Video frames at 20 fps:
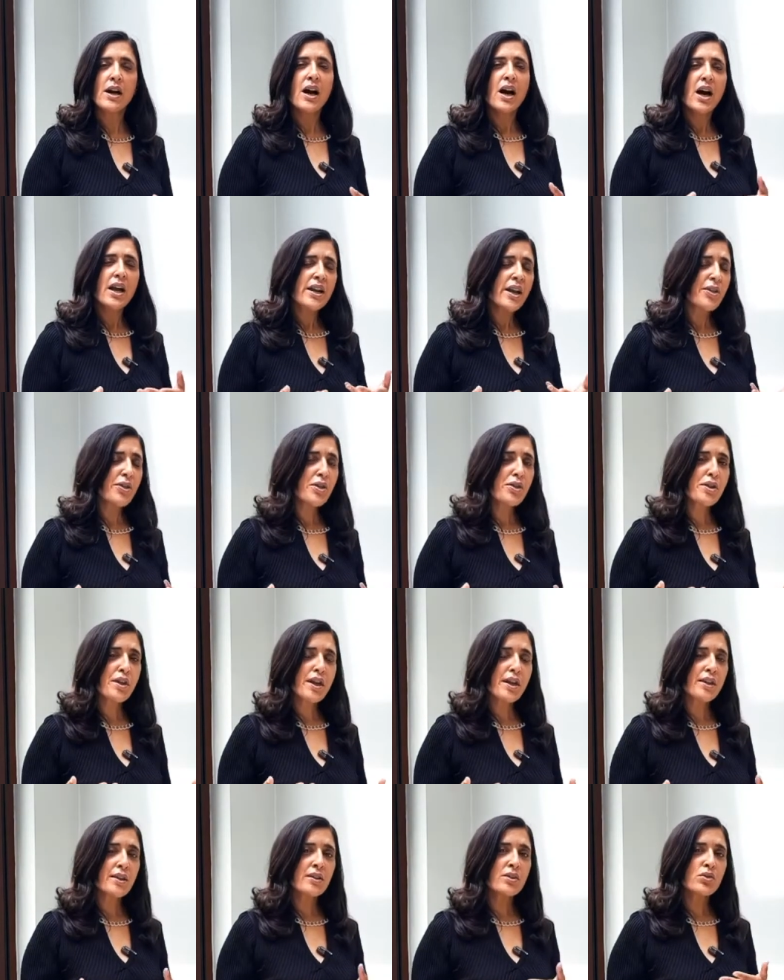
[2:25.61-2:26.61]
Another
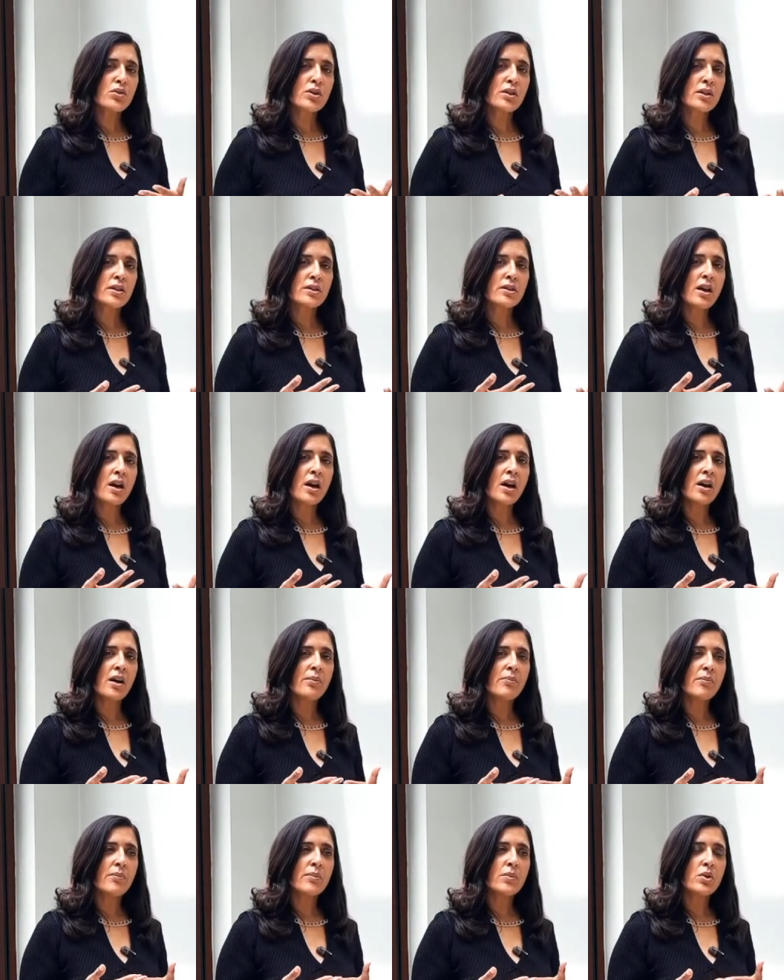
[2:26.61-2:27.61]
thing that
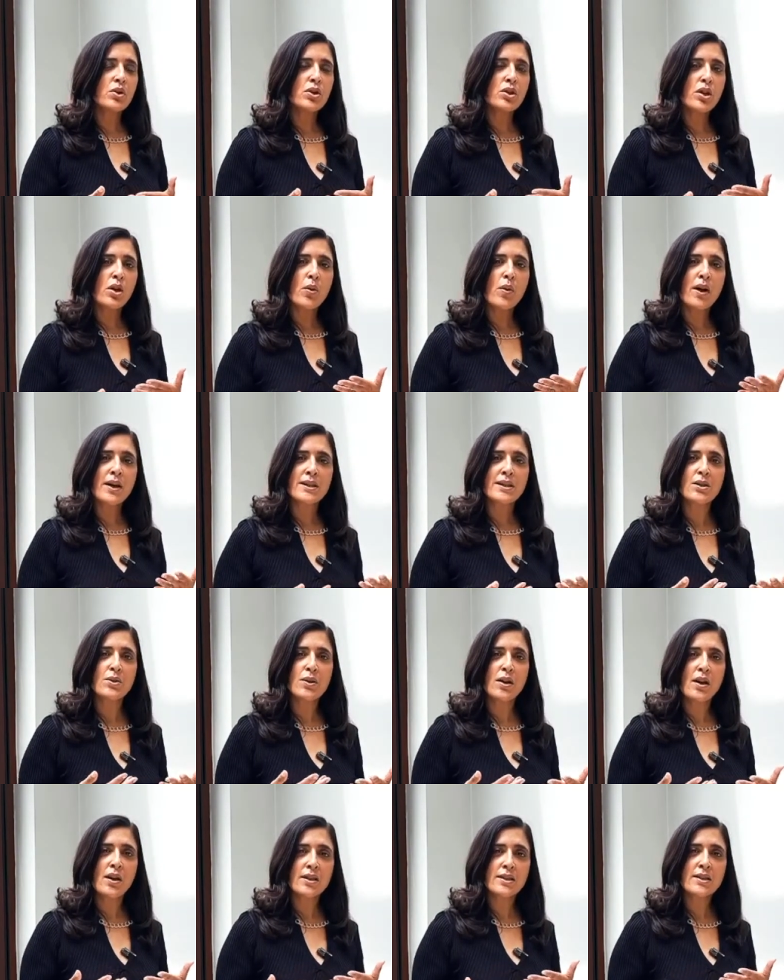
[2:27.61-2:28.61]
I tell
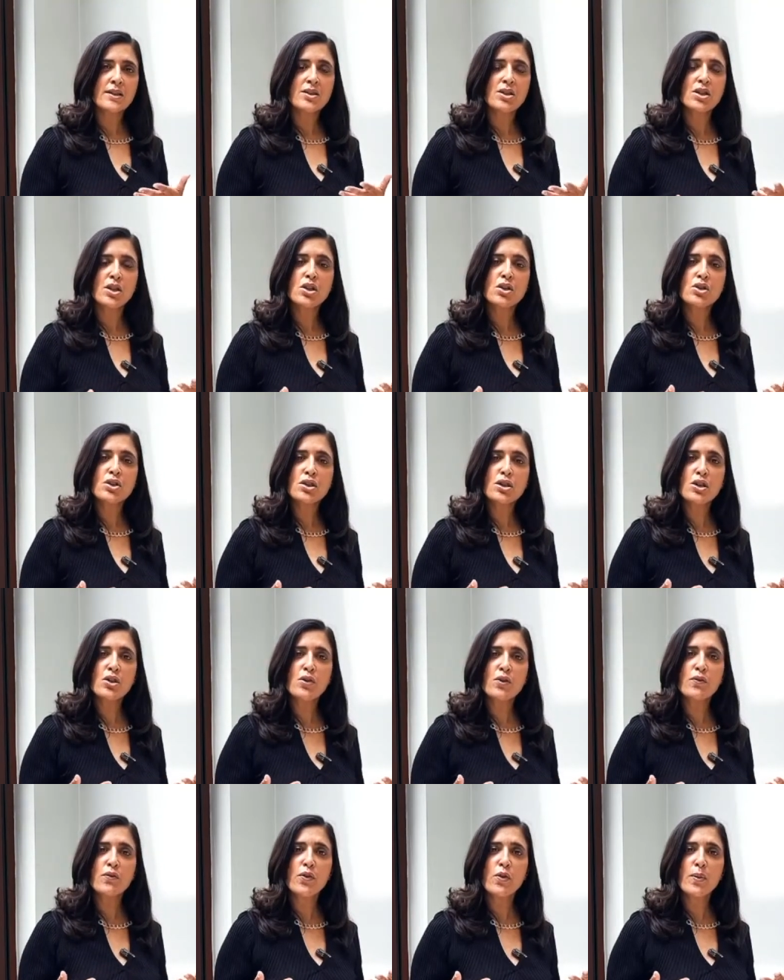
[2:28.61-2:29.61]
clients to look
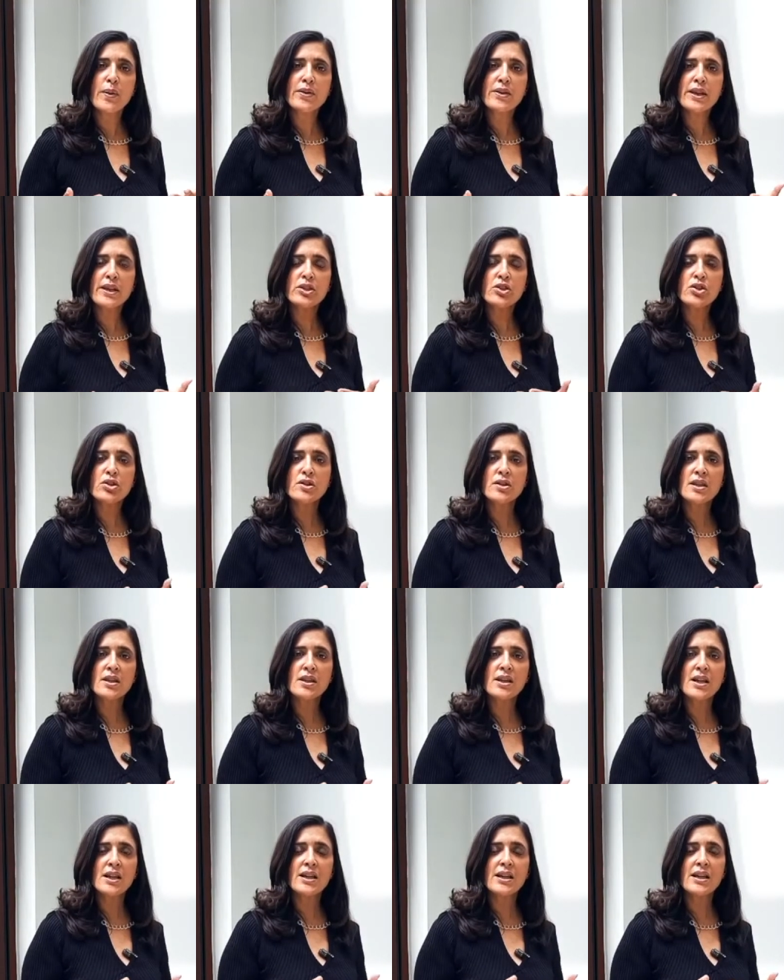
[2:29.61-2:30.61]
for when they're choosing a
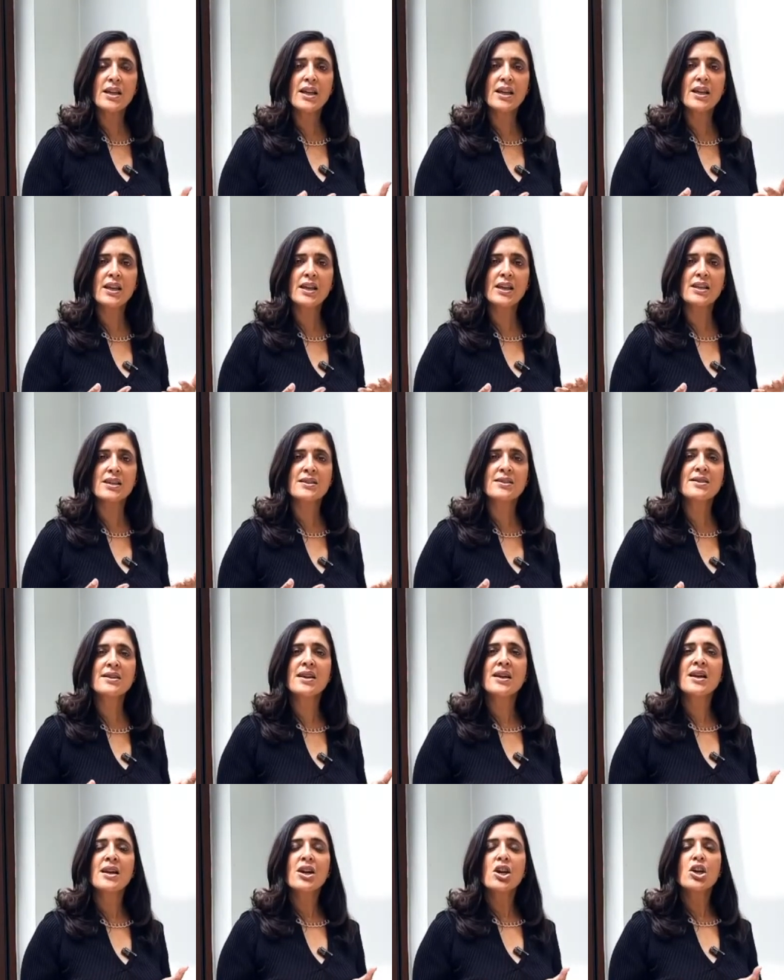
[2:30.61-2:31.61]
clinic is,
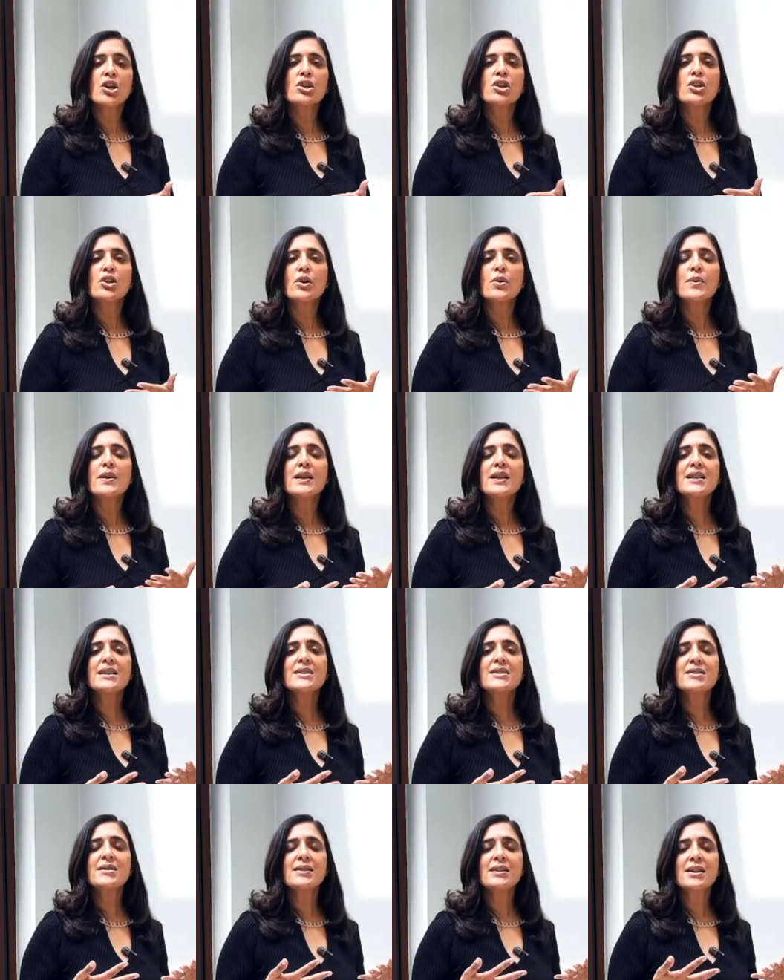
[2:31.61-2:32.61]

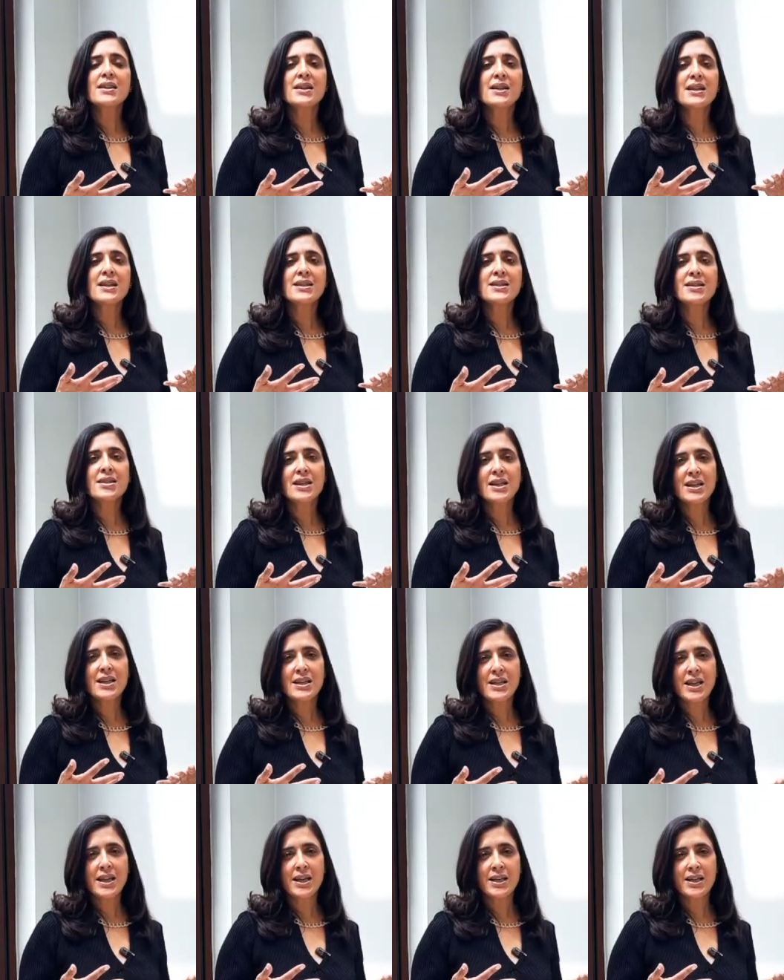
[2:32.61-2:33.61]
is the
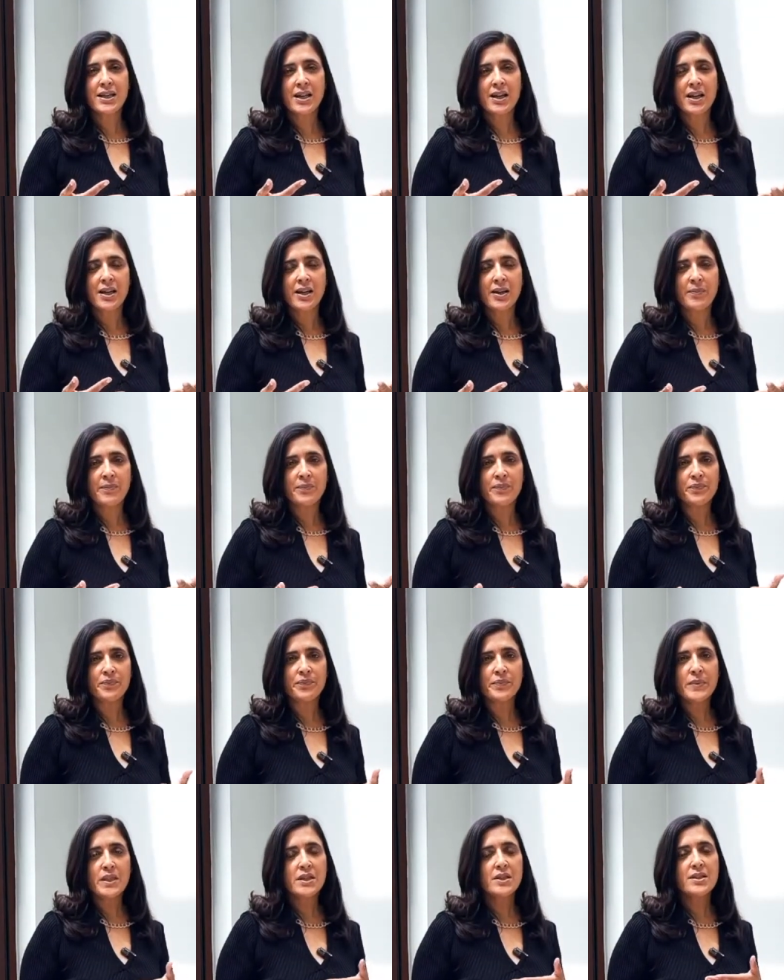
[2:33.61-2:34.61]
clinic
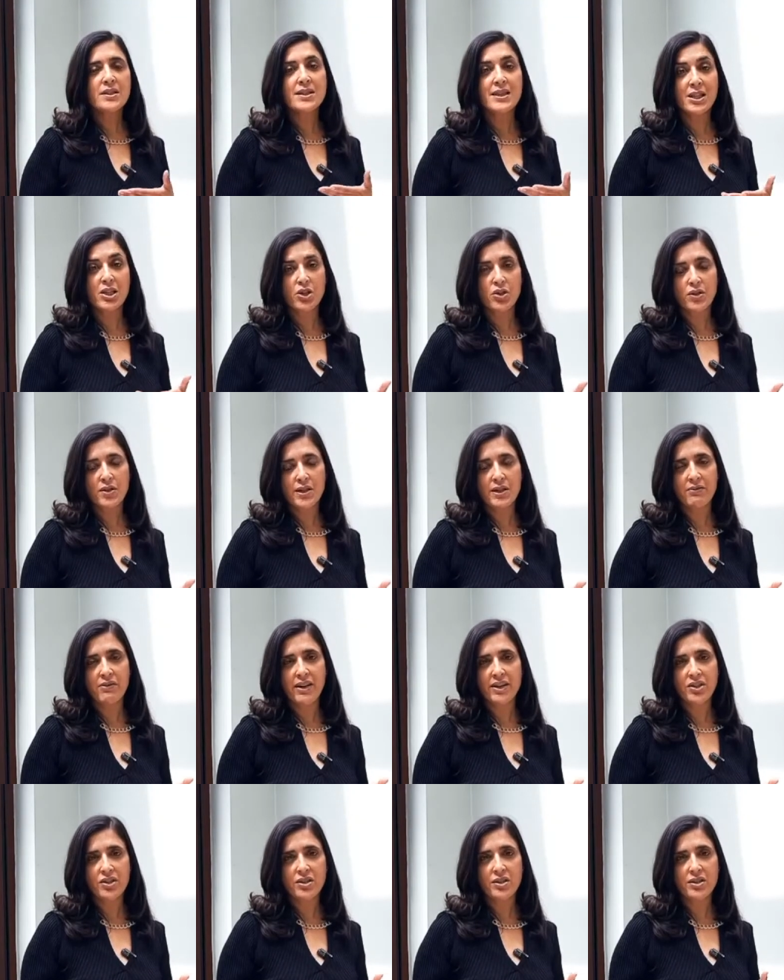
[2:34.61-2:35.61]
CQC
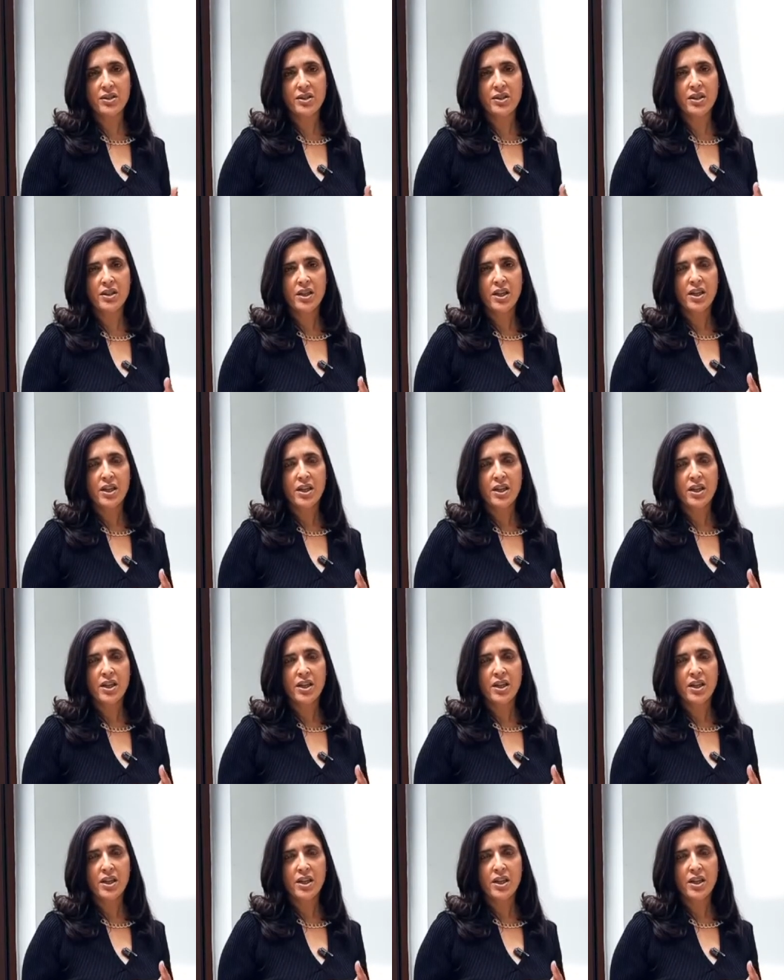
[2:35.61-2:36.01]
registered?